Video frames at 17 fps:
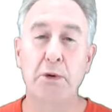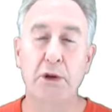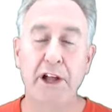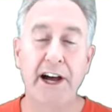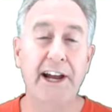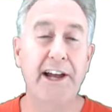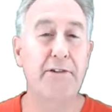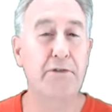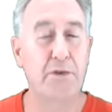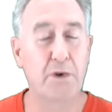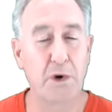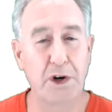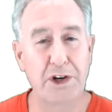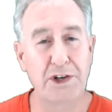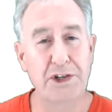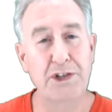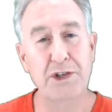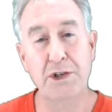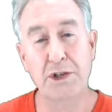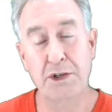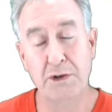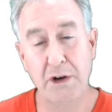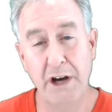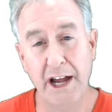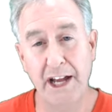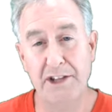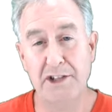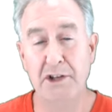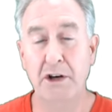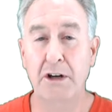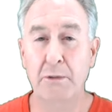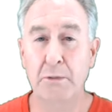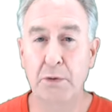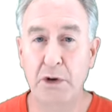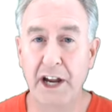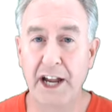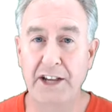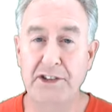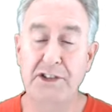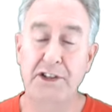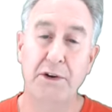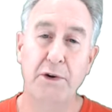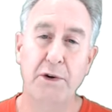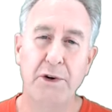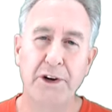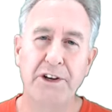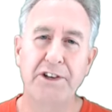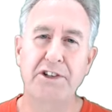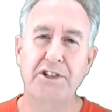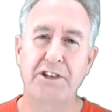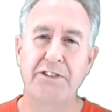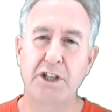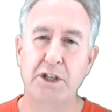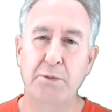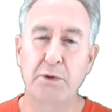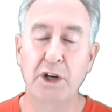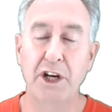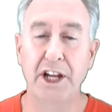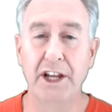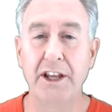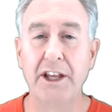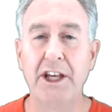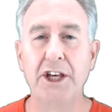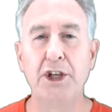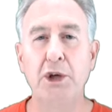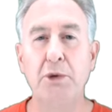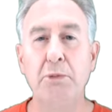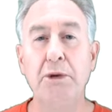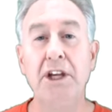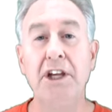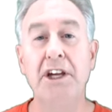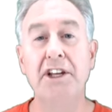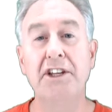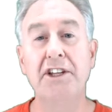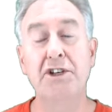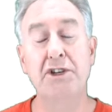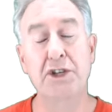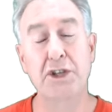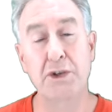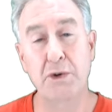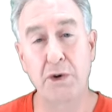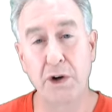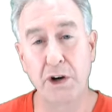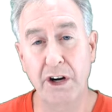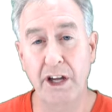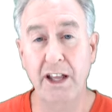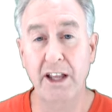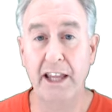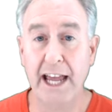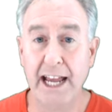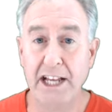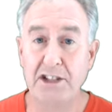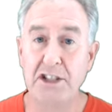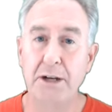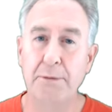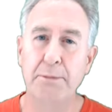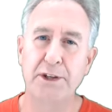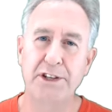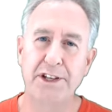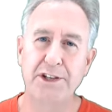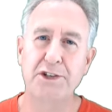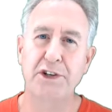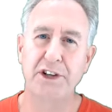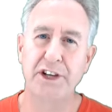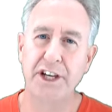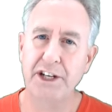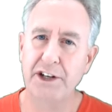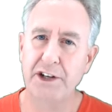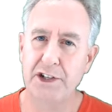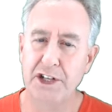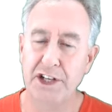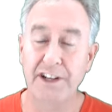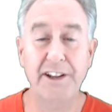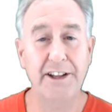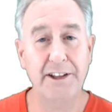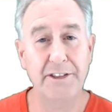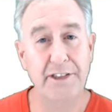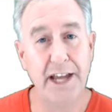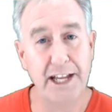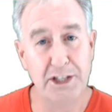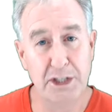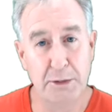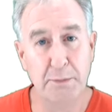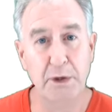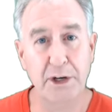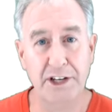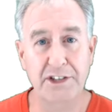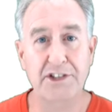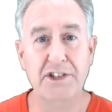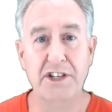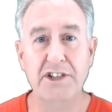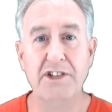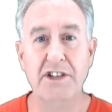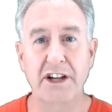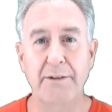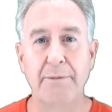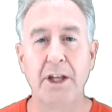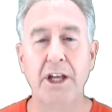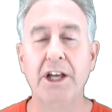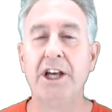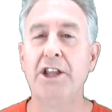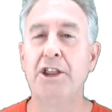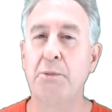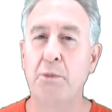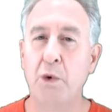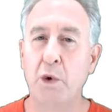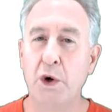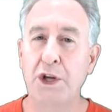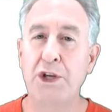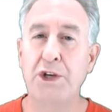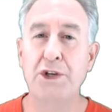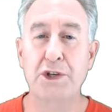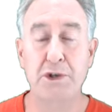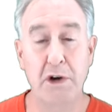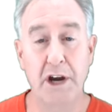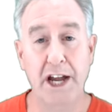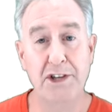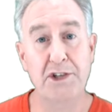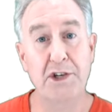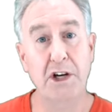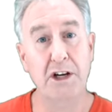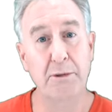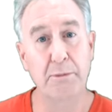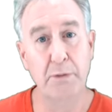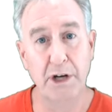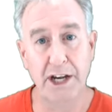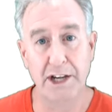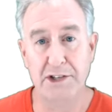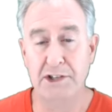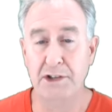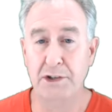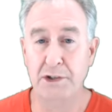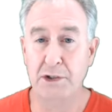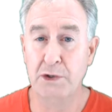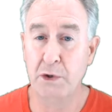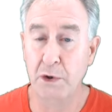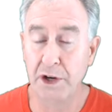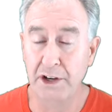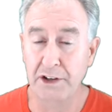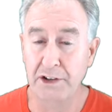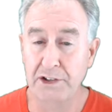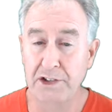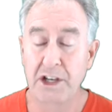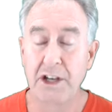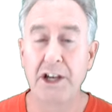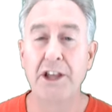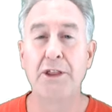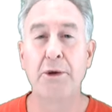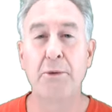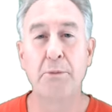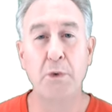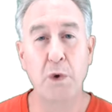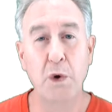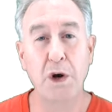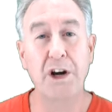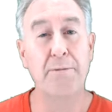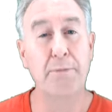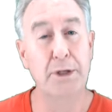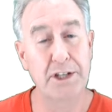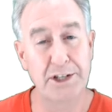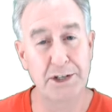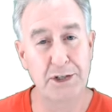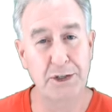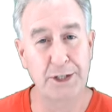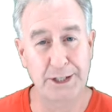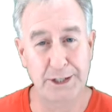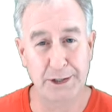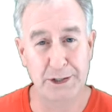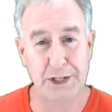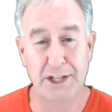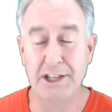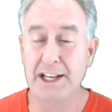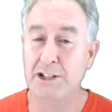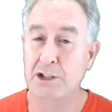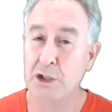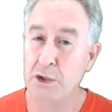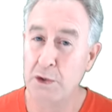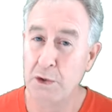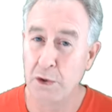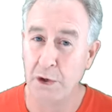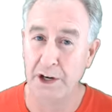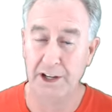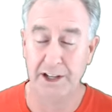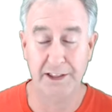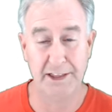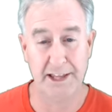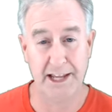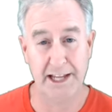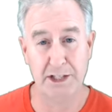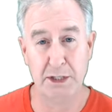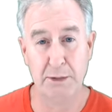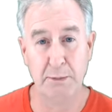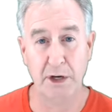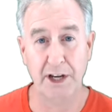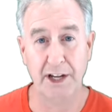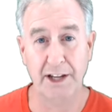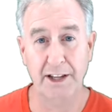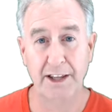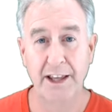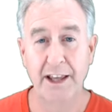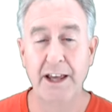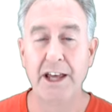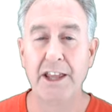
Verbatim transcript: you apply a force to stretch or compress the coils of a spring, you begin to store elastic potential energy in that spring system. The more you stretch or compress those coils, the more potential energy that's stored in that spring.